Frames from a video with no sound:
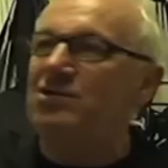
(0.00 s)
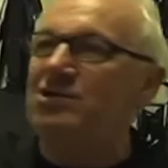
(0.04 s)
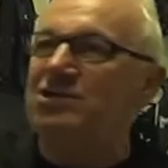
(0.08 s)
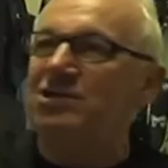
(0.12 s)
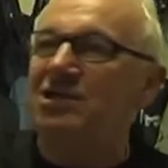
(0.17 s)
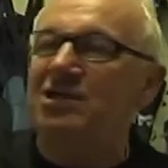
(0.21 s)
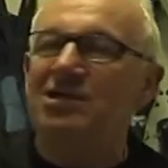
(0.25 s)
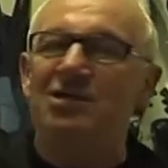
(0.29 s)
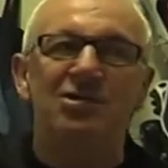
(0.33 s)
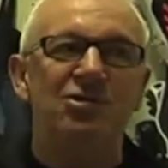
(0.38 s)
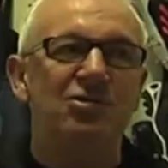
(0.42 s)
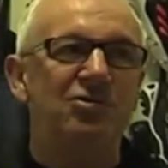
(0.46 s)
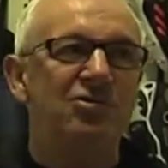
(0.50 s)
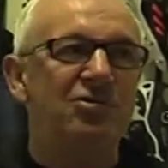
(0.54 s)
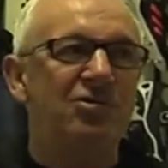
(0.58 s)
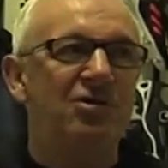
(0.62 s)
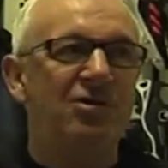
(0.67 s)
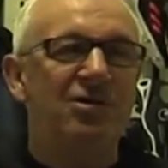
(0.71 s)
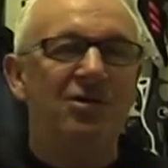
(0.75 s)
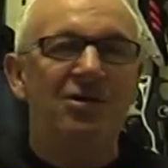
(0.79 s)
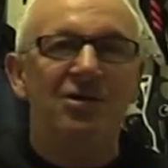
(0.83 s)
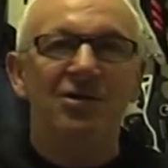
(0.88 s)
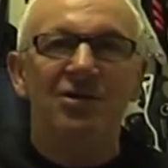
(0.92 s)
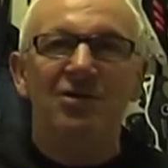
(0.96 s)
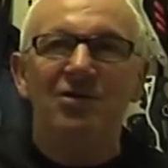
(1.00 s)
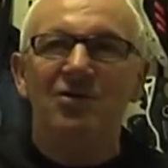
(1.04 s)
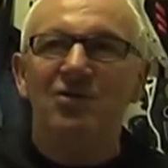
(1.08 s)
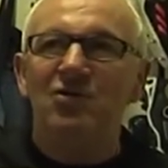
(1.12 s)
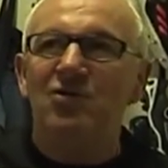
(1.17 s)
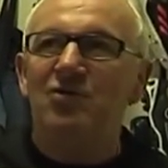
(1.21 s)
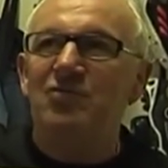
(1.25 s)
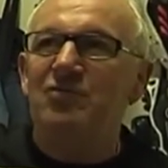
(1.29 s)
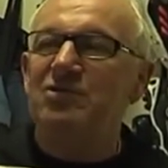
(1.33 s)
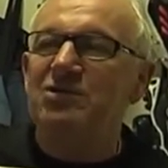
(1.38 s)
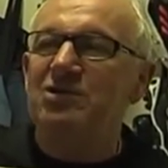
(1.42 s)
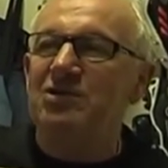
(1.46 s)
side, so
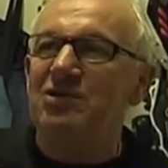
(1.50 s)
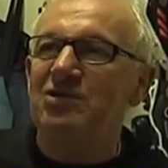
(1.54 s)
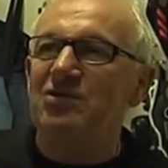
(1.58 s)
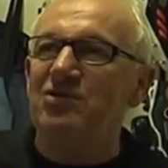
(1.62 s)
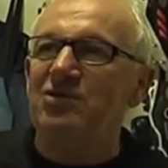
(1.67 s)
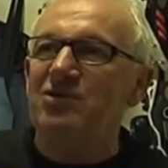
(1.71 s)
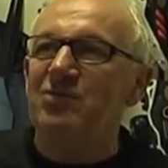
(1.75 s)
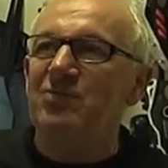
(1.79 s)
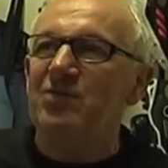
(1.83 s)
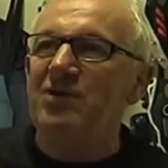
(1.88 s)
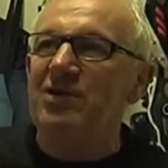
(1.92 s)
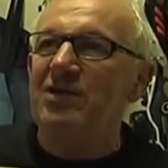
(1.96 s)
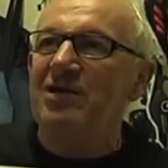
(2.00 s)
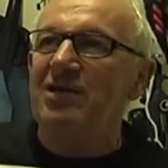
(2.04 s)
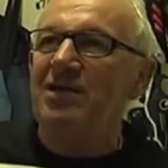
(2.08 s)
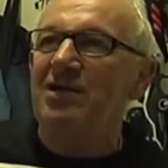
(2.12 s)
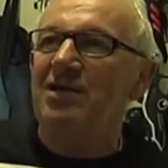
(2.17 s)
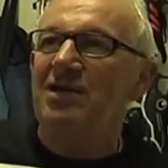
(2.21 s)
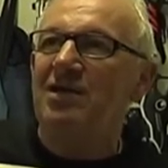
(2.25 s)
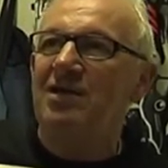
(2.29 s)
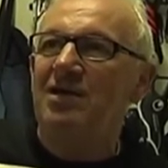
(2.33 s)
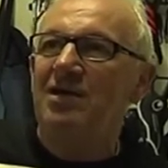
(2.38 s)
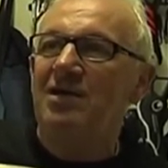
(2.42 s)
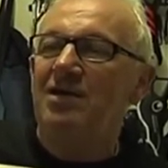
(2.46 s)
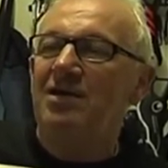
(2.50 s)
obviously on the Monday